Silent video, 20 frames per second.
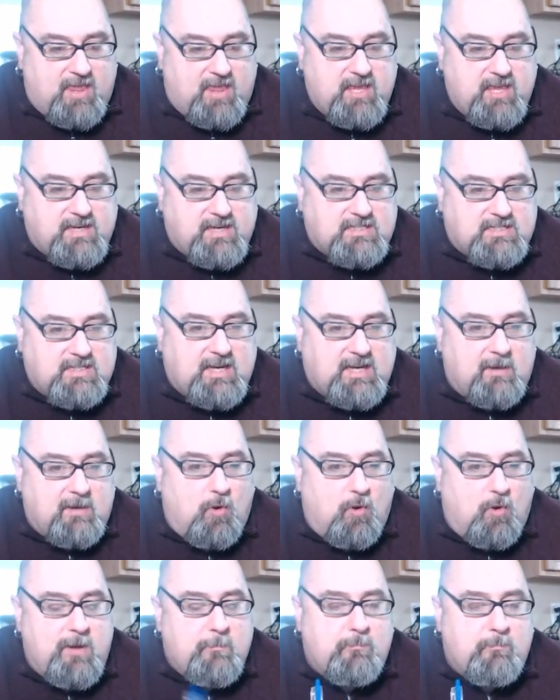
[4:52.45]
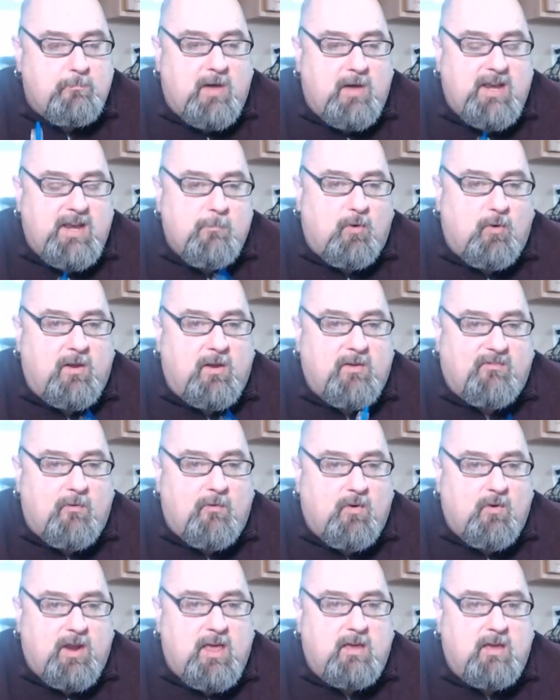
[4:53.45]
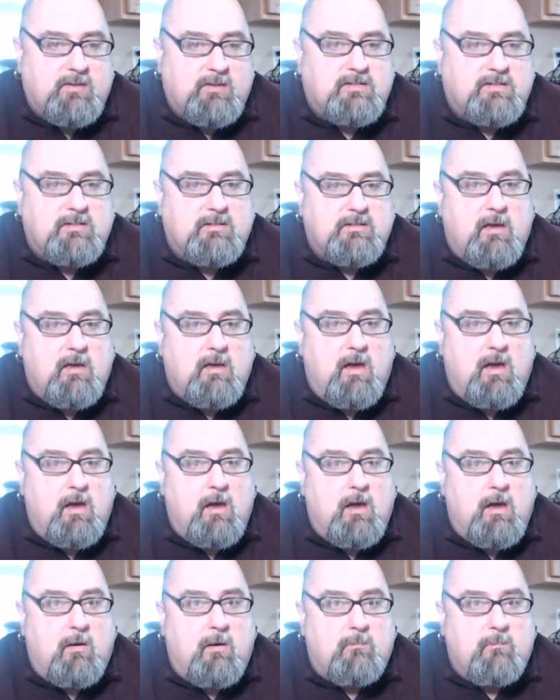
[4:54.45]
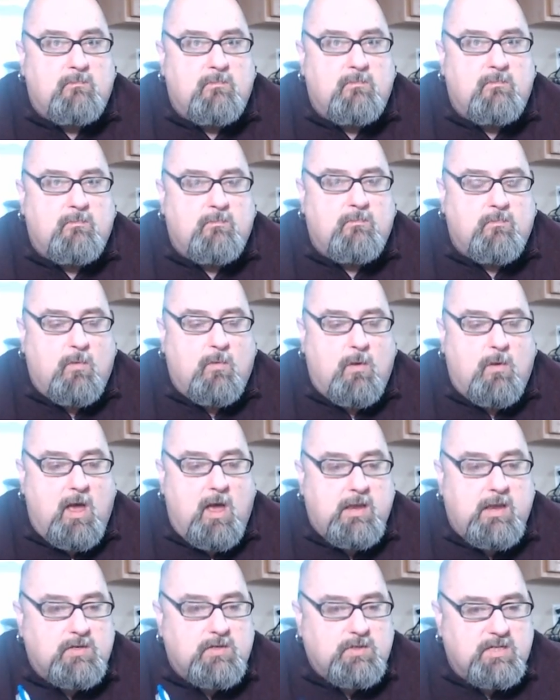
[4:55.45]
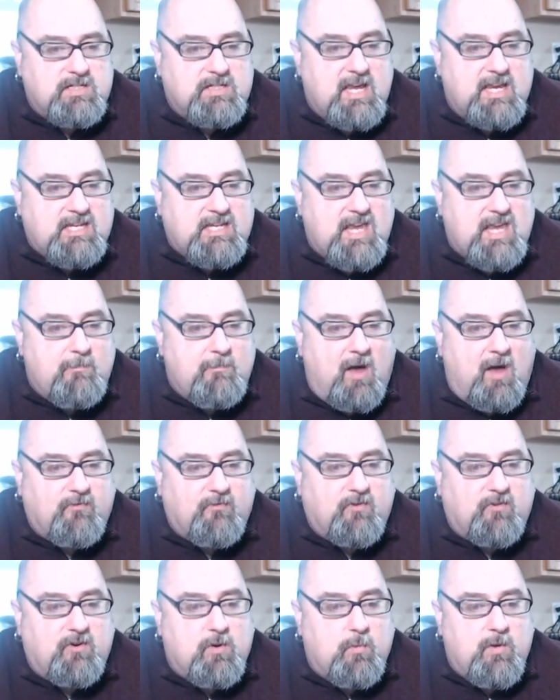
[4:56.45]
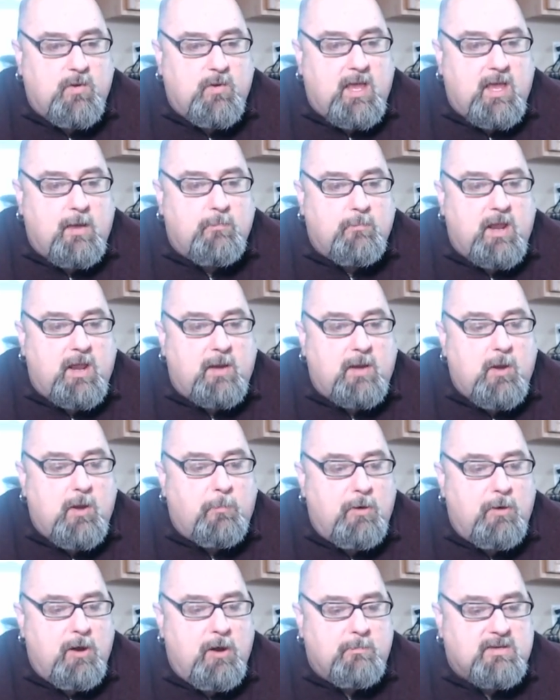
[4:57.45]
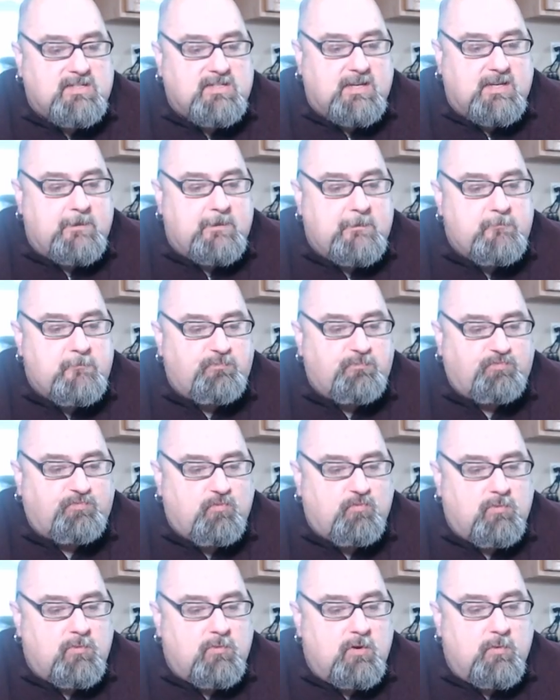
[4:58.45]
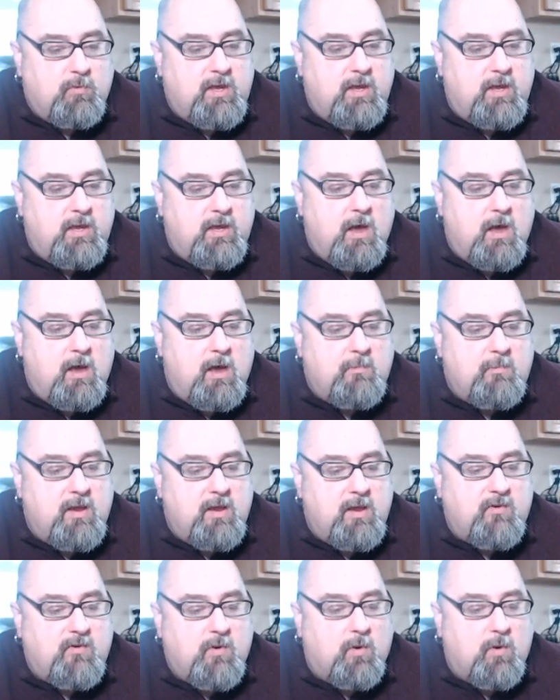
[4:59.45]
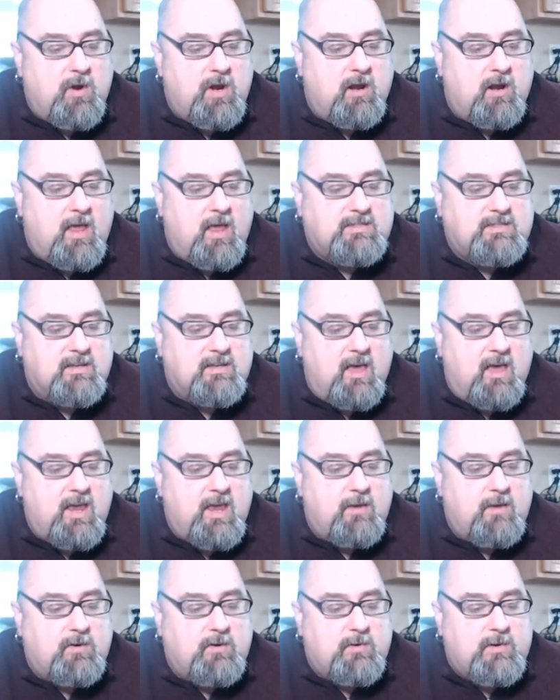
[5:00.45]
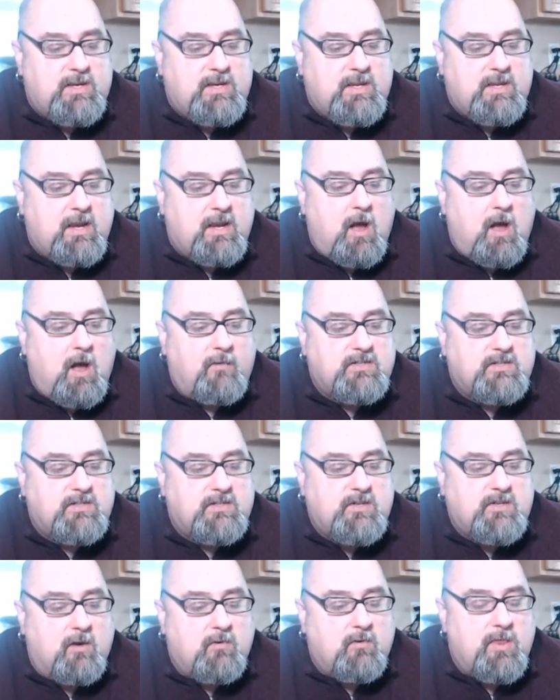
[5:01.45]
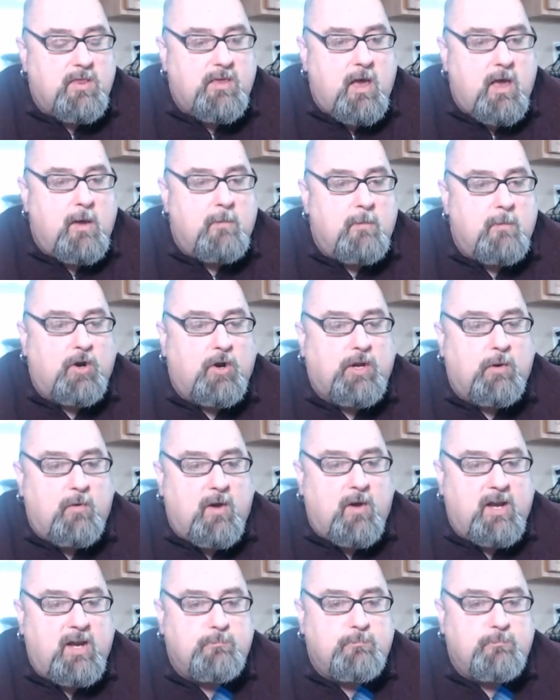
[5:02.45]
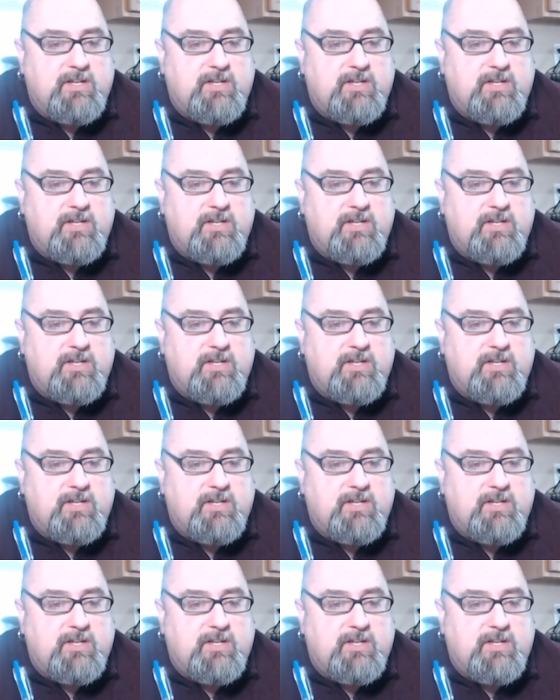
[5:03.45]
I think it's just like a morning Monday morning for everyone else. I usually take time off during the weekend, but we were pretty busy. We, if you weren't here last night, we did a coffee talk with Brooke and Rick.